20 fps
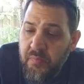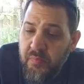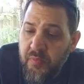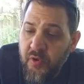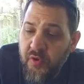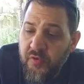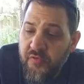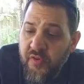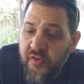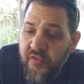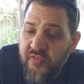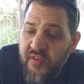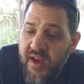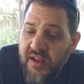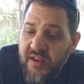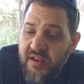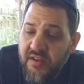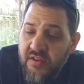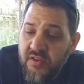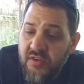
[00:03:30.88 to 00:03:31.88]
brewed for a
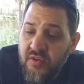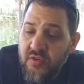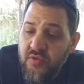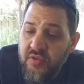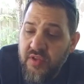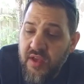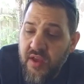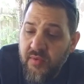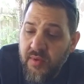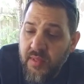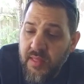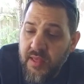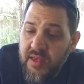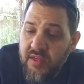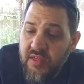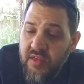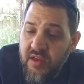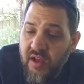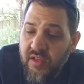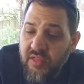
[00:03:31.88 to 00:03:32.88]
Fat Tuesday
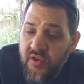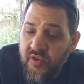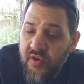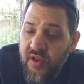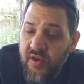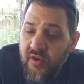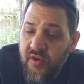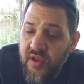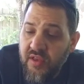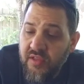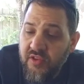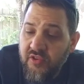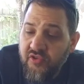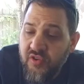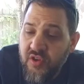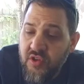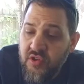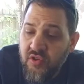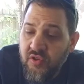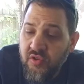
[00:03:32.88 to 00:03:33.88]
release, Consecrator is a
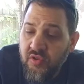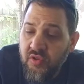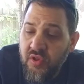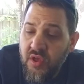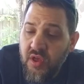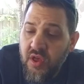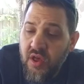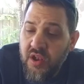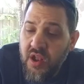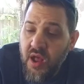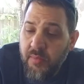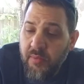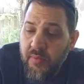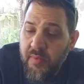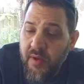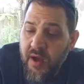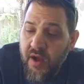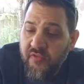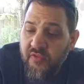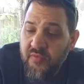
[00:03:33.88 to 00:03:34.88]
traditional
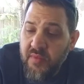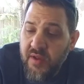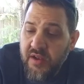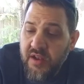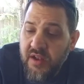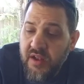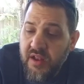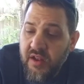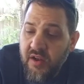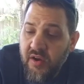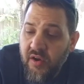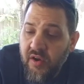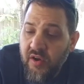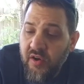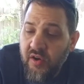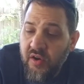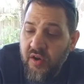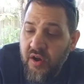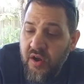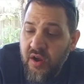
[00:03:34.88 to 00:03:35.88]
Doppelboch fermented in
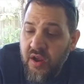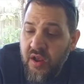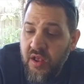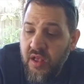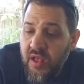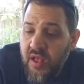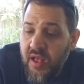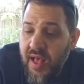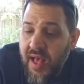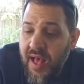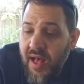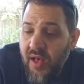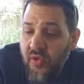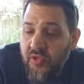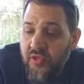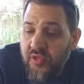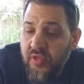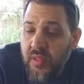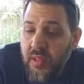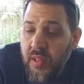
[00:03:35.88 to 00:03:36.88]
our
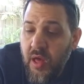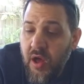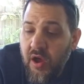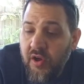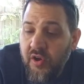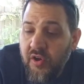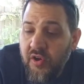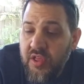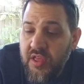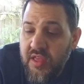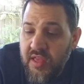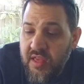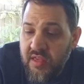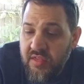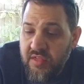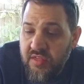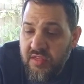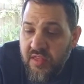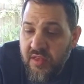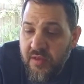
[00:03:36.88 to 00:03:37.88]
house lager
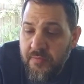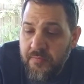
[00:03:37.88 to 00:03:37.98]
yeast.